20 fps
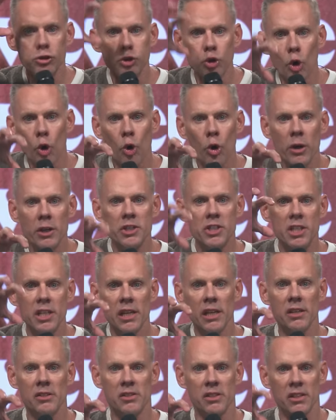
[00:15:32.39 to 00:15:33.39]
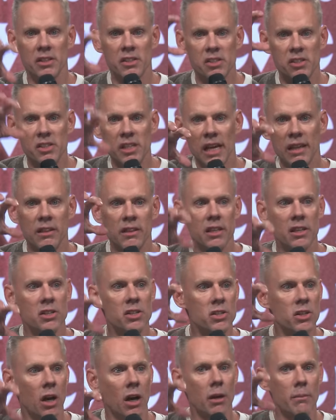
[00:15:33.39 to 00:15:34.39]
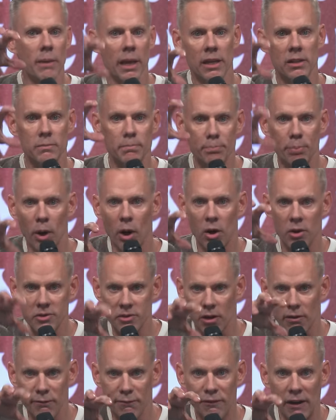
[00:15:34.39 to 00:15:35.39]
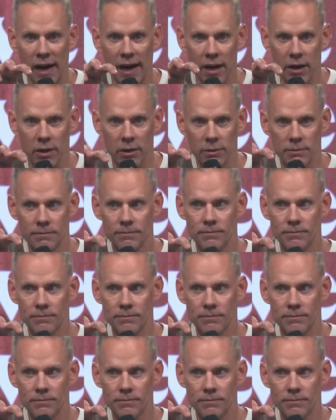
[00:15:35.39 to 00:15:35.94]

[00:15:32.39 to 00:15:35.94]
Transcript: Lord Jesus, set this young man's balls on fire.